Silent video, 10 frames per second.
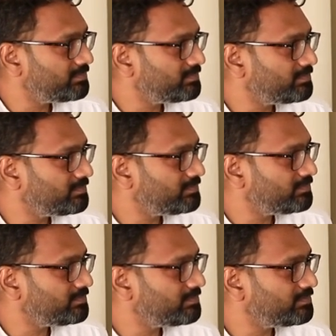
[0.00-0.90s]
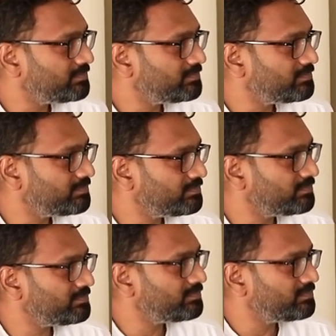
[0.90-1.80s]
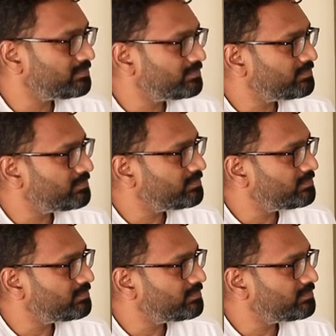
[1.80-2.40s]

(silent)